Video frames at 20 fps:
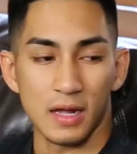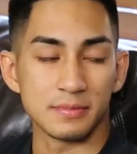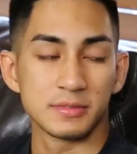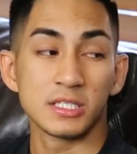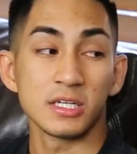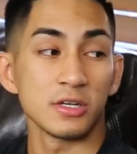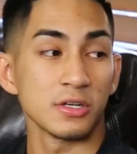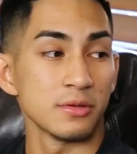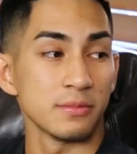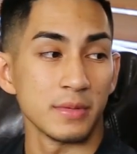I'm
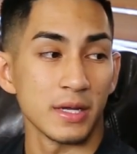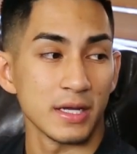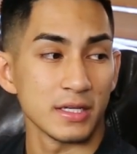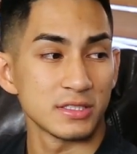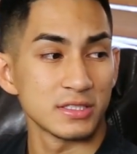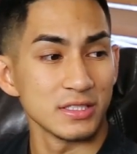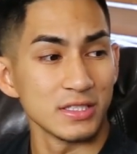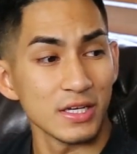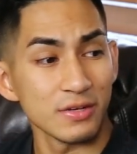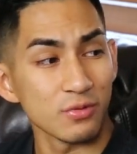telling you, man,
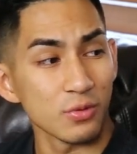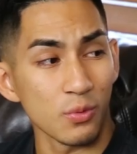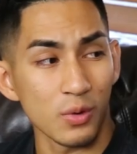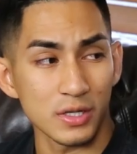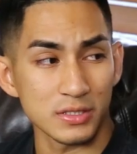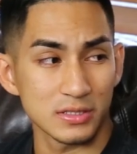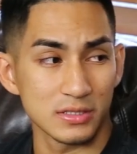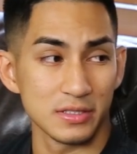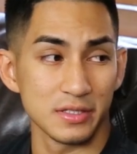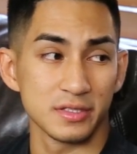she never
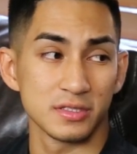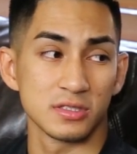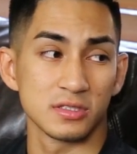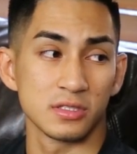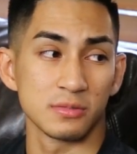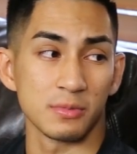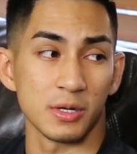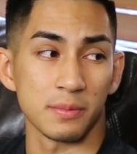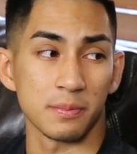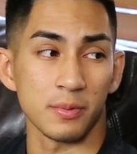wants to listen
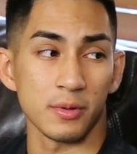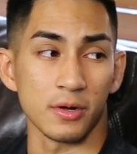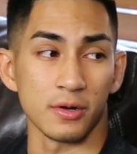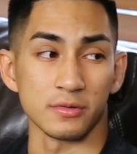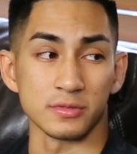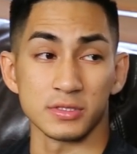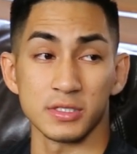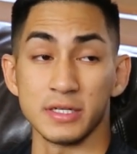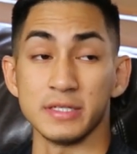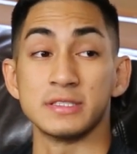to my
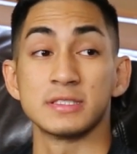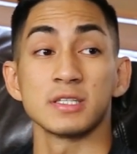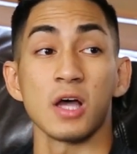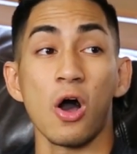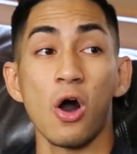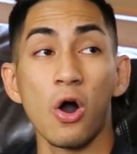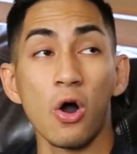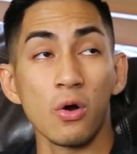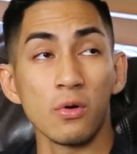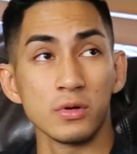problems. It's
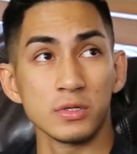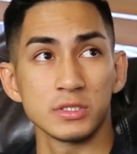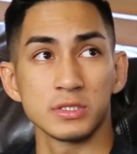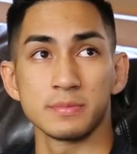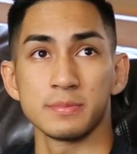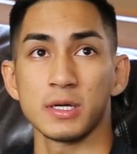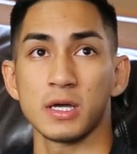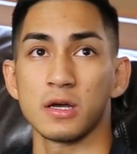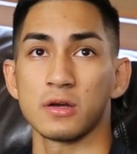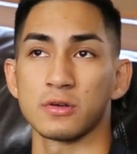always
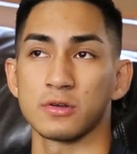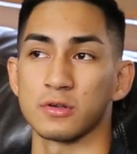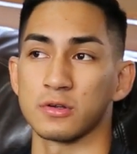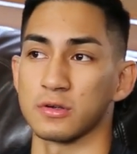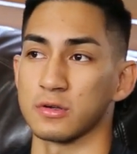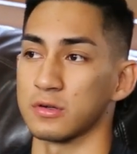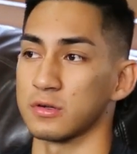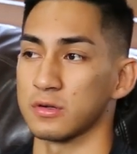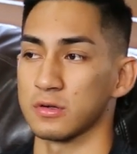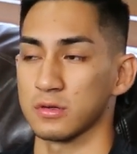about
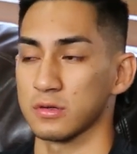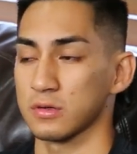her.